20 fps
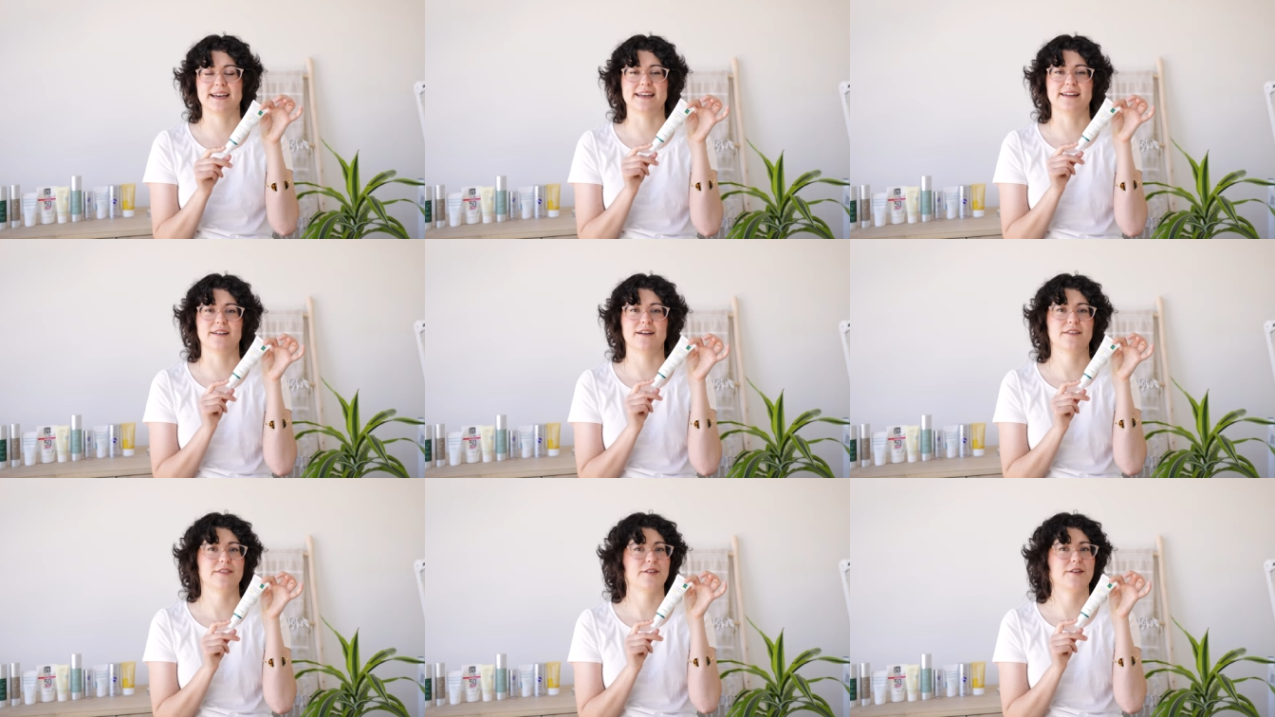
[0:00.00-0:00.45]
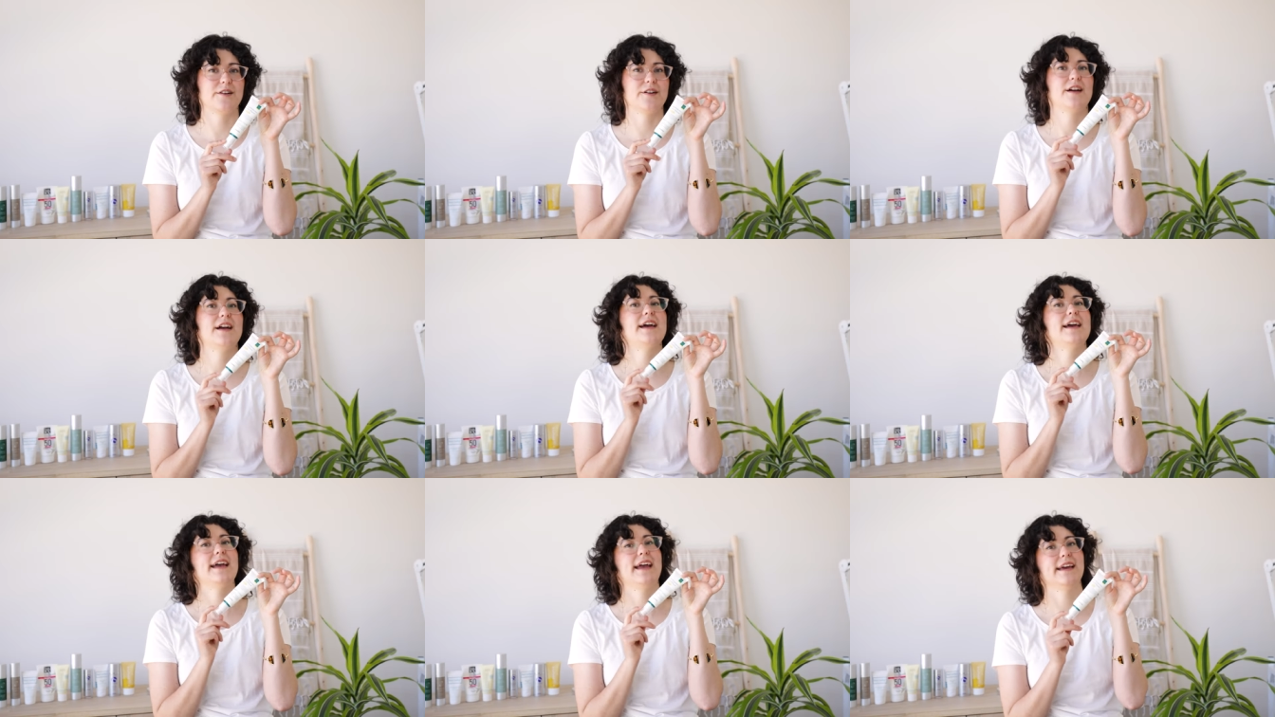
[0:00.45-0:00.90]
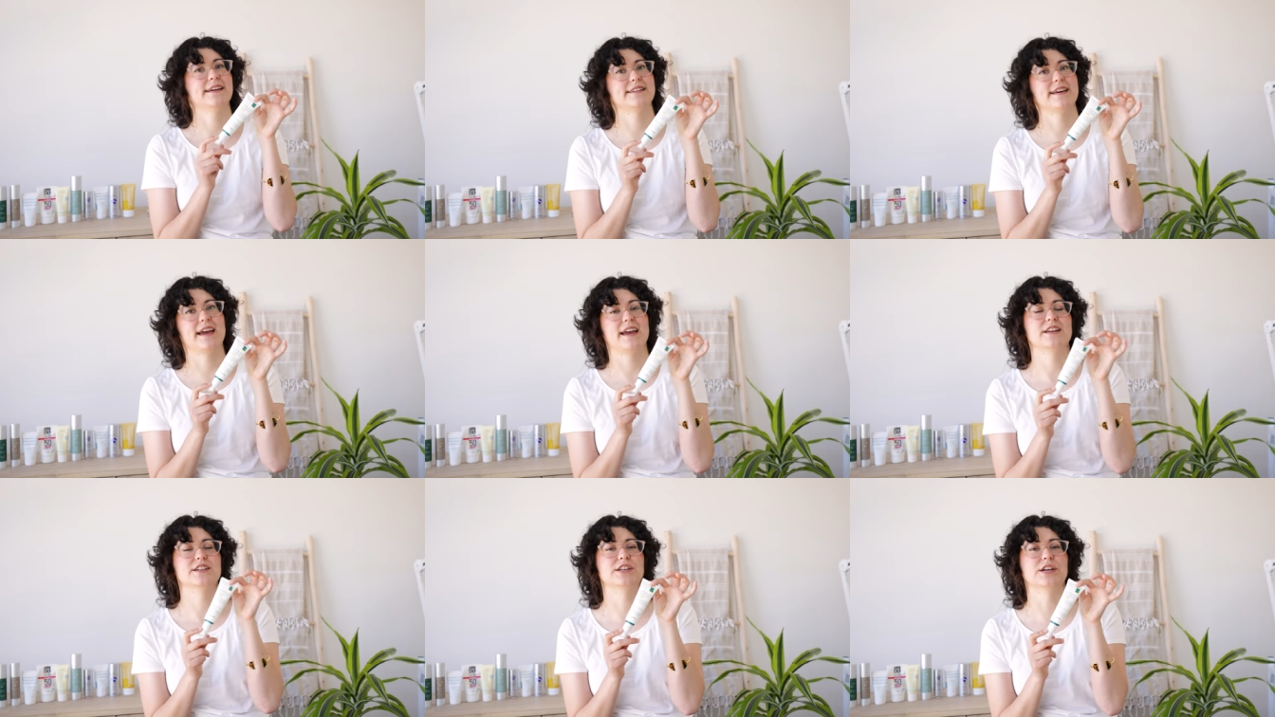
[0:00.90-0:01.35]
and other
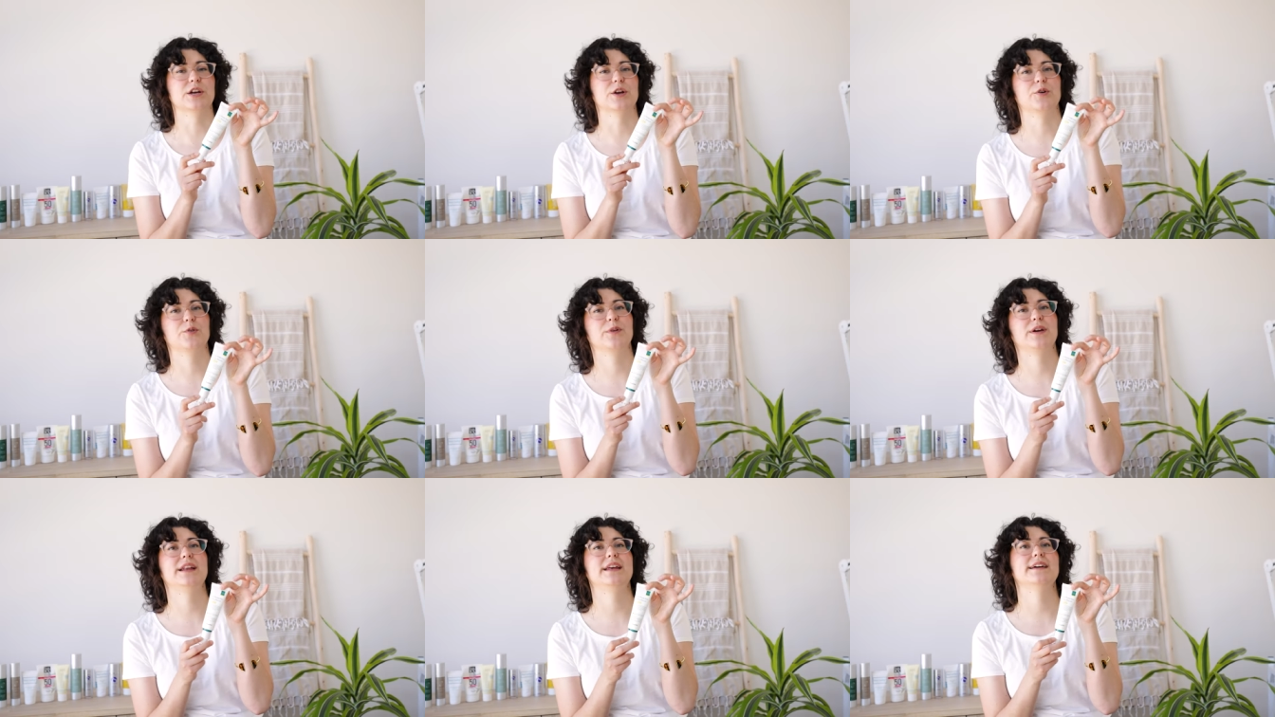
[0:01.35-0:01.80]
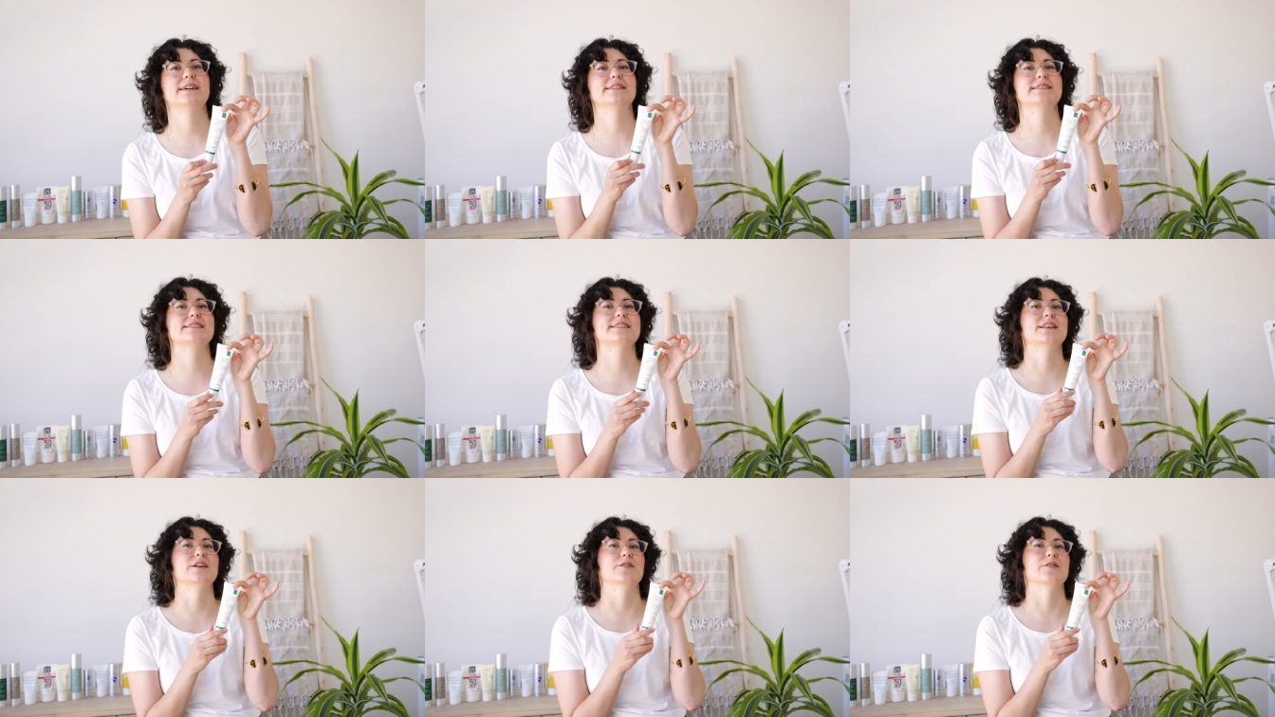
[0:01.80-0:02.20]
anti-aging ingredients